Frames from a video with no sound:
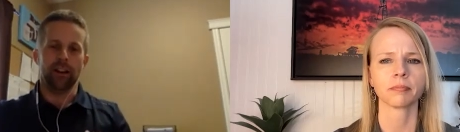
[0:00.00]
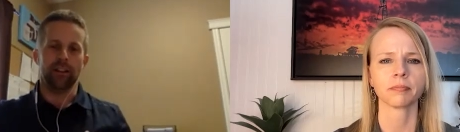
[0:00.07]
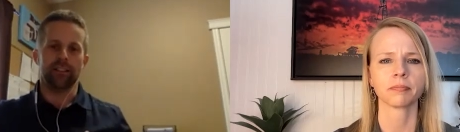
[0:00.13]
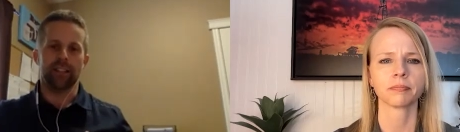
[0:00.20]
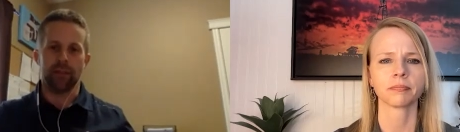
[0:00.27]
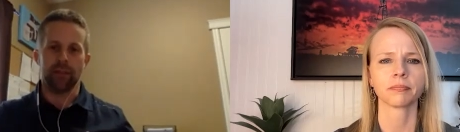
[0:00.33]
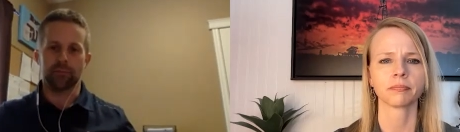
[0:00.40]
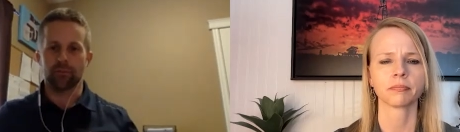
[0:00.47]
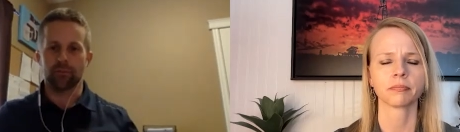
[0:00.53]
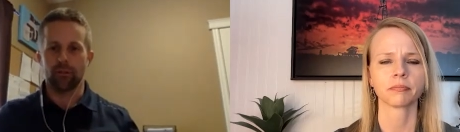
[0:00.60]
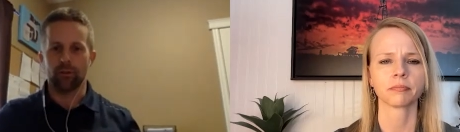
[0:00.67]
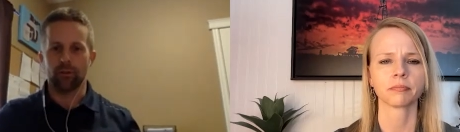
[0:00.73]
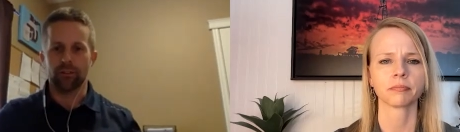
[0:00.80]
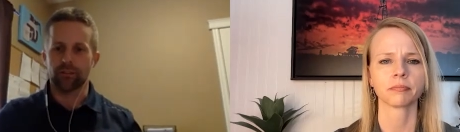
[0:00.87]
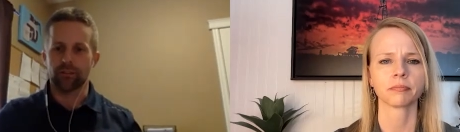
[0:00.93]
Speaker 1: of times
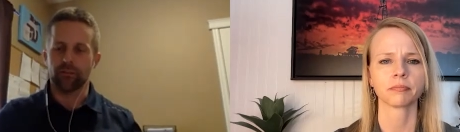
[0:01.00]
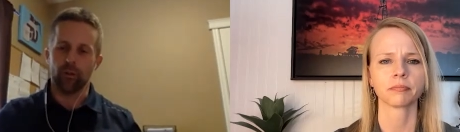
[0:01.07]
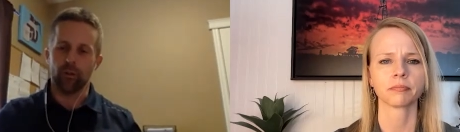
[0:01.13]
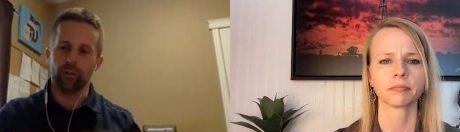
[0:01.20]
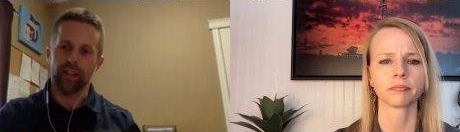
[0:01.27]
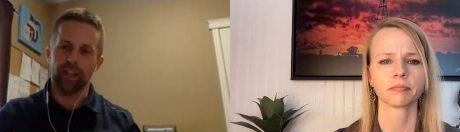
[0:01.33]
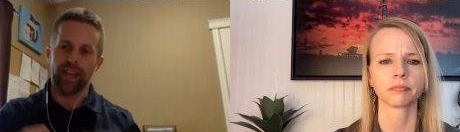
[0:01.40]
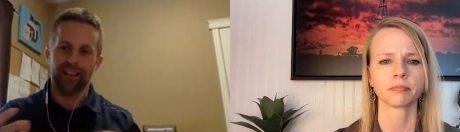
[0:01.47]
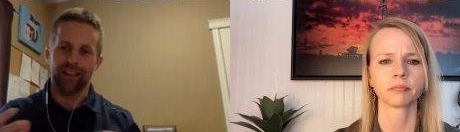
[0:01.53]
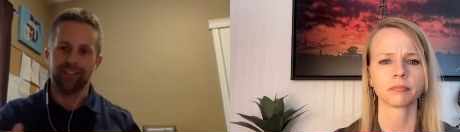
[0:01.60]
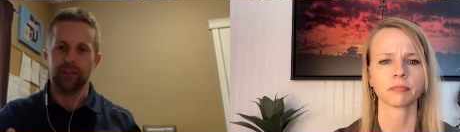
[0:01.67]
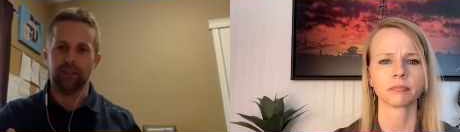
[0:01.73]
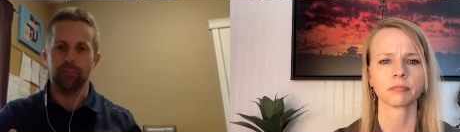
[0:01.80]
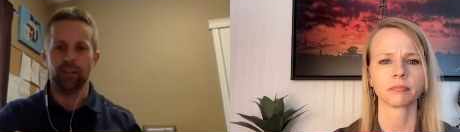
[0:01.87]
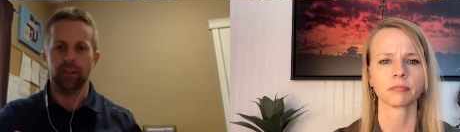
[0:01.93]
growers have only had the
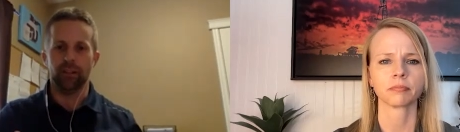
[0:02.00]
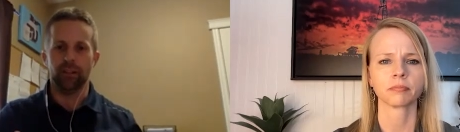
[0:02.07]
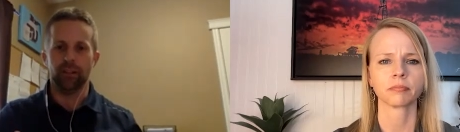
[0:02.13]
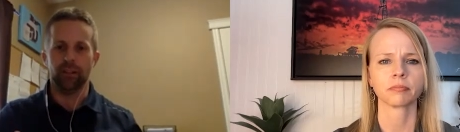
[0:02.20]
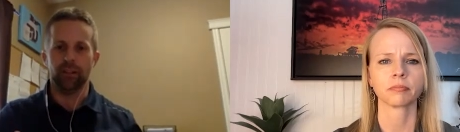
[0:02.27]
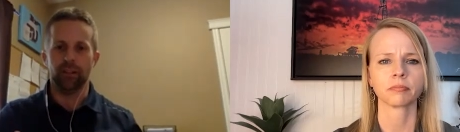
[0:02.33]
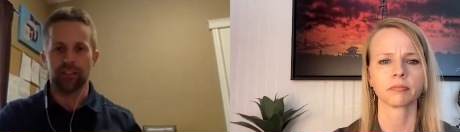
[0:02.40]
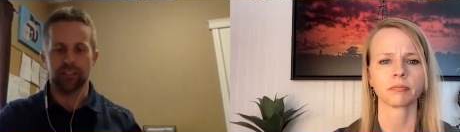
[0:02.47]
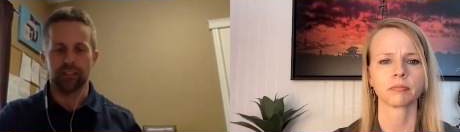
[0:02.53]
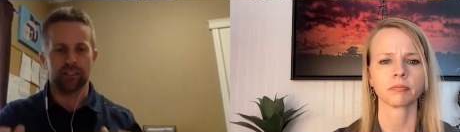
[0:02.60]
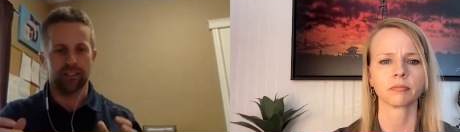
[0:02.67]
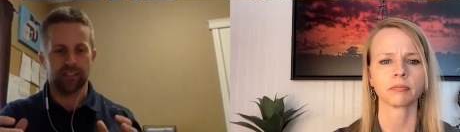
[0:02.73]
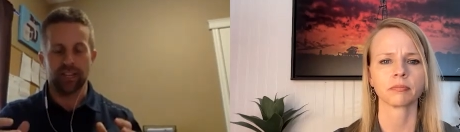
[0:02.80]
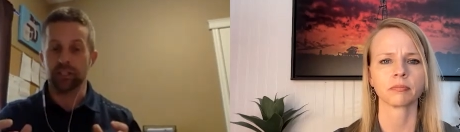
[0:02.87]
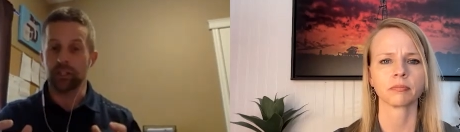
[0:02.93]
ability to just
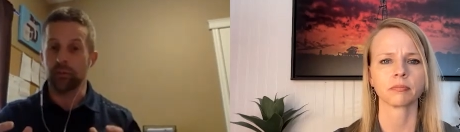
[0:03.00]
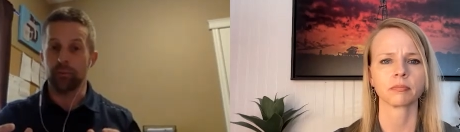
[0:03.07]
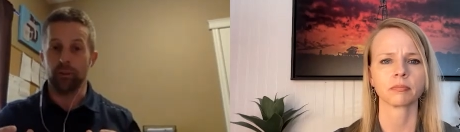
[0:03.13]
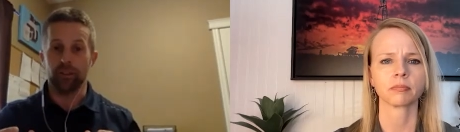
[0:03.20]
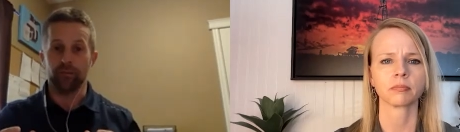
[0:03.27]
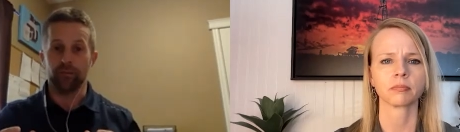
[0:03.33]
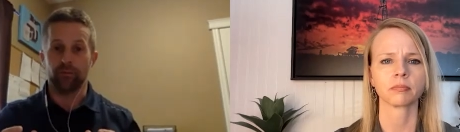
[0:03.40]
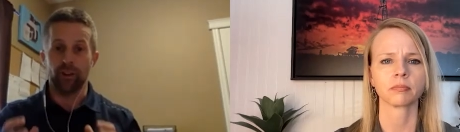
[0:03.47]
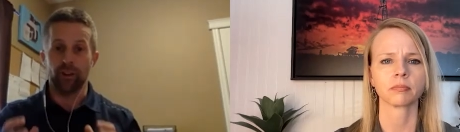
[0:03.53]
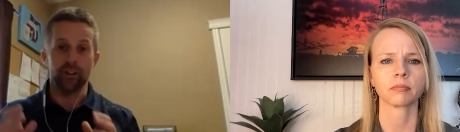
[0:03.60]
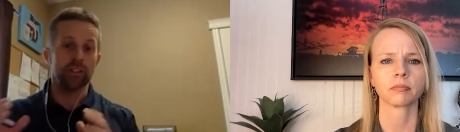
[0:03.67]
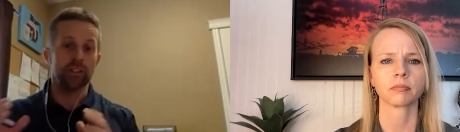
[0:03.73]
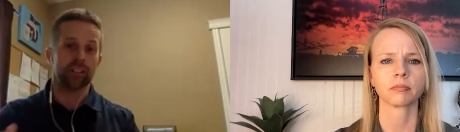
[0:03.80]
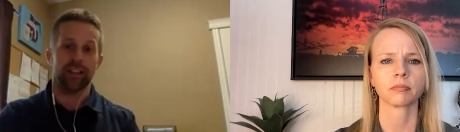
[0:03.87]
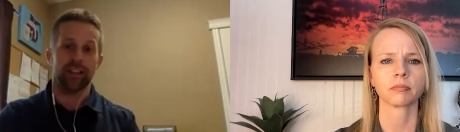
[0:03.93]
essentially put
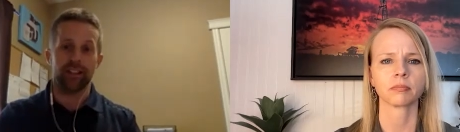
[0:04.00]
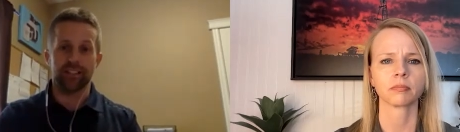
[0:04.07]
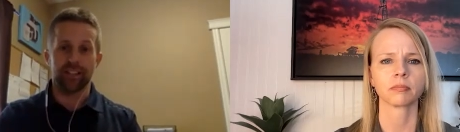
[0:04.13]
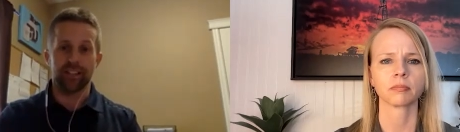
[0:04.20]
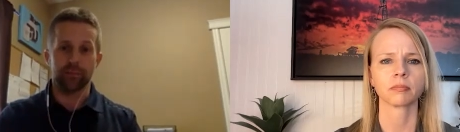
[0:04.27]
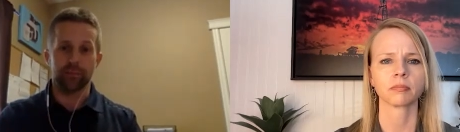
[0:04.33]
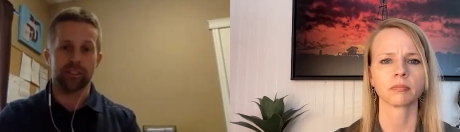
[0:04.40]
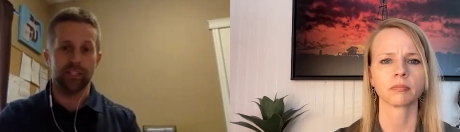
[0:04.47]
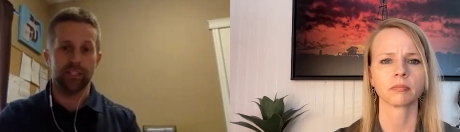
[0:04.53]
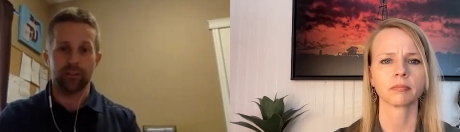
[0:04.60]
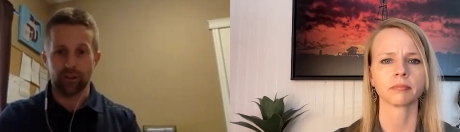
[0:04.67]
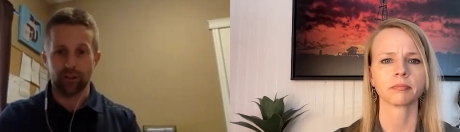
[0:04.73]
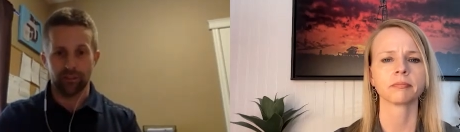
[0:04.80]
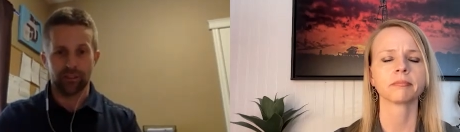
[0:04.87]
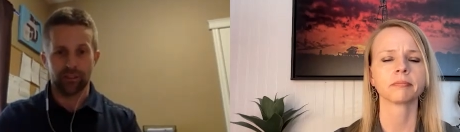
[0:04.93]
fungicide type seed
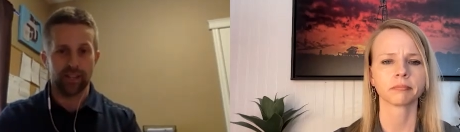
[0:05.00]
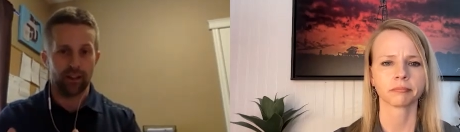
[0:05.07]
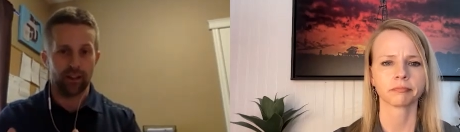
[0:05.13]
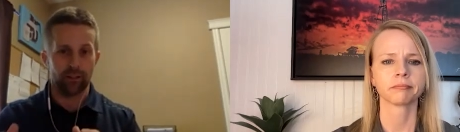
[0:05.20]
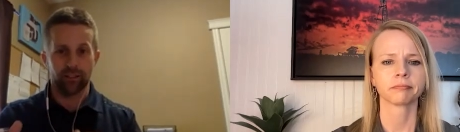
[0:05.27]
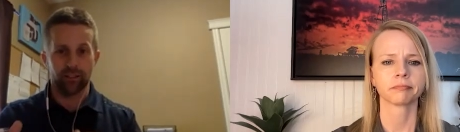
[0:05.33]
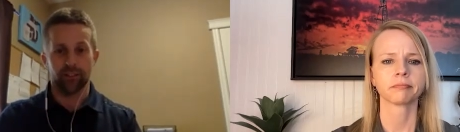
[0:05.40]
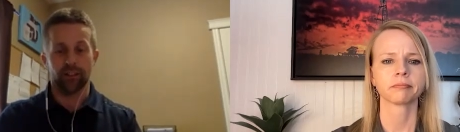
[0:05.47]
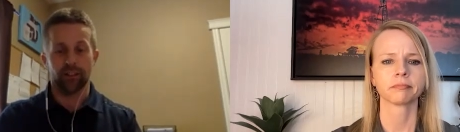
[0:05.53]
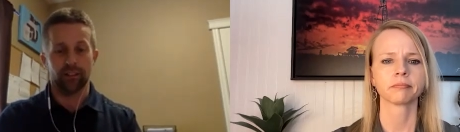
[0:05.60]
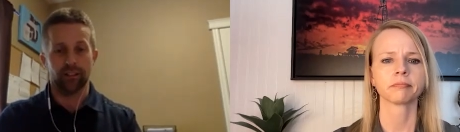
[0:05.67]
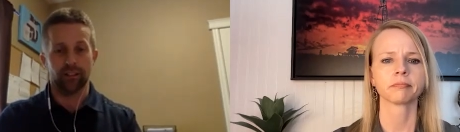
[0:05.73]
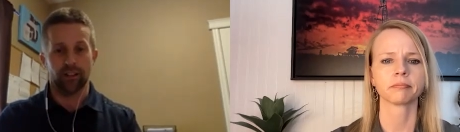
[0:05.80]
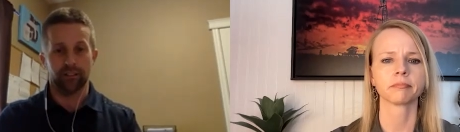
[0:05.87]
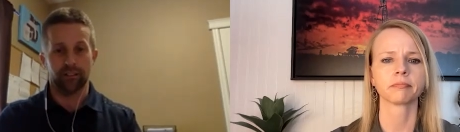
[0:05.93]
treatments down on
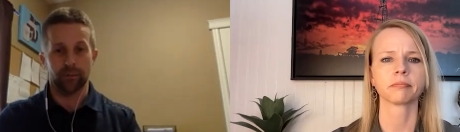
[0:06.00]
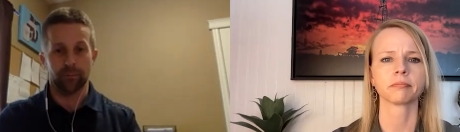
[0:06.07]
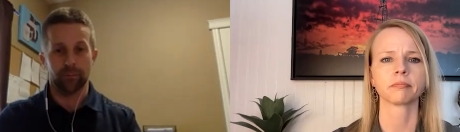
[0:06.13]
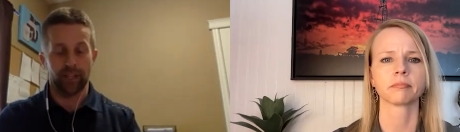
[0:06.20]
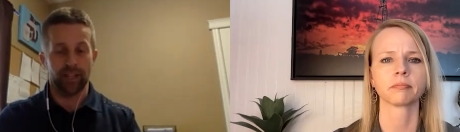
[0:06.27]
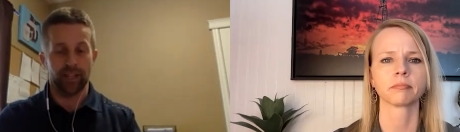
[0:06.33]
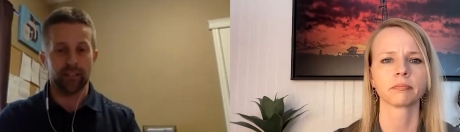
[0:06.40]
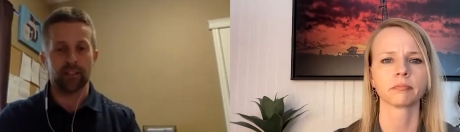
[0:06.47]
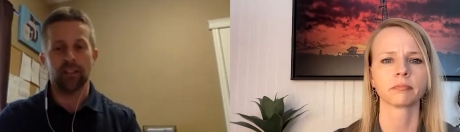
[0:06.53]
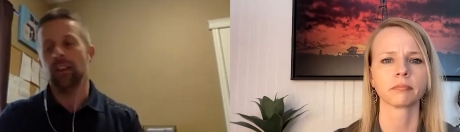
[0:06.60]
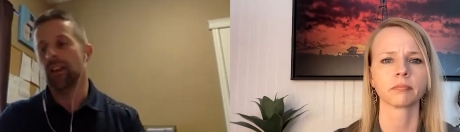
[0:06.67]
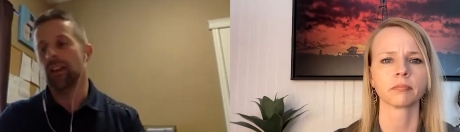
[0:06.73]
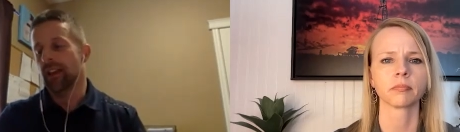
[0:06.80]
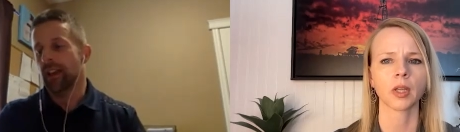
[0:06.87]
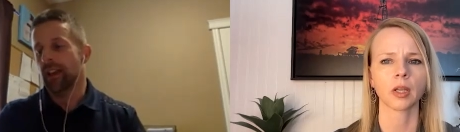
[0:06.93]
their plants,
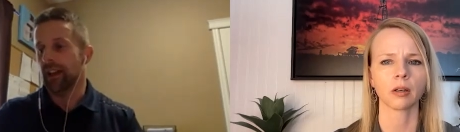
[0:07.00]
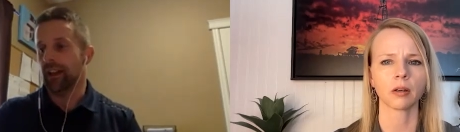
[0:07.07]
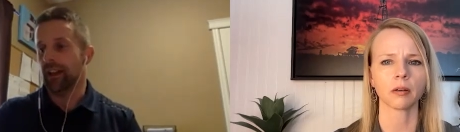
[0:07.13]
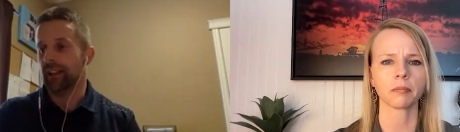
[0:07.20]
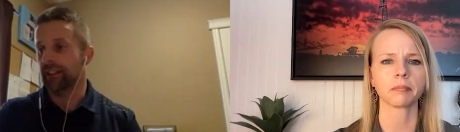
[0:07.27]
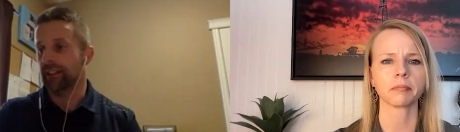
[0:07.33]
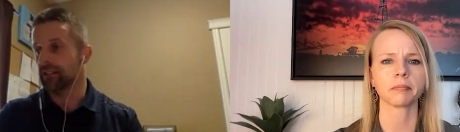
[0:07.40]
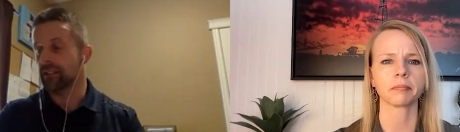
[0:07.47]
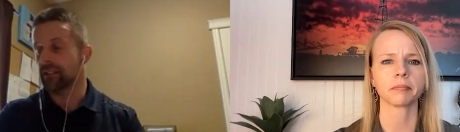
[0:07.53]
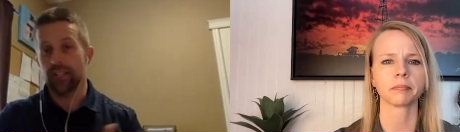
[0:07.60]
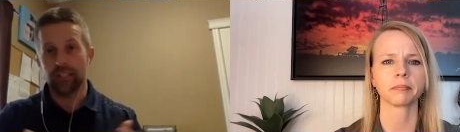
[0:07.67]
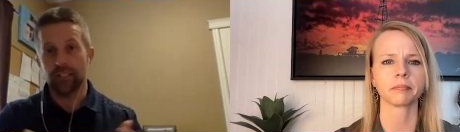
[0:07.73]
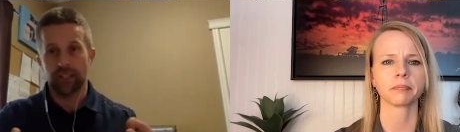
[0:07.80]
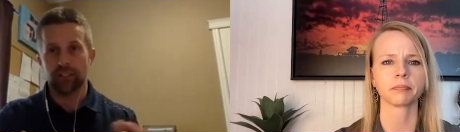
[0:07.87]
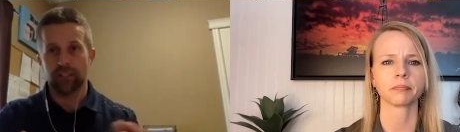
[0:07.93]
in their seeds,
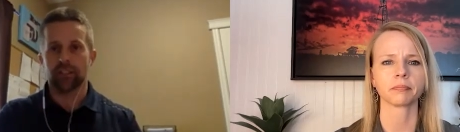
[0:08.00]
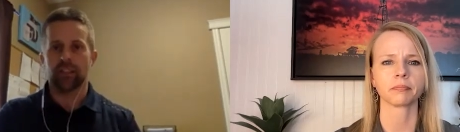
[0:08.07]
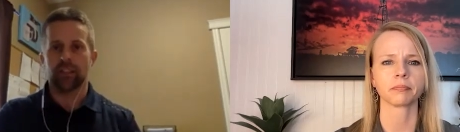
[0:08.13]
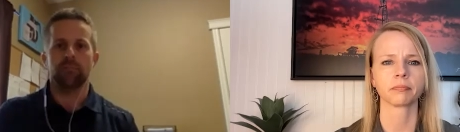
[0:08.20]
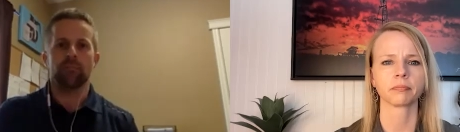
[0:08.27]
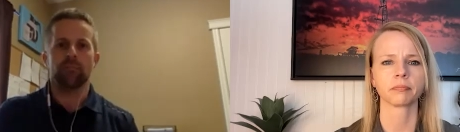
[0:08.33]
I should say.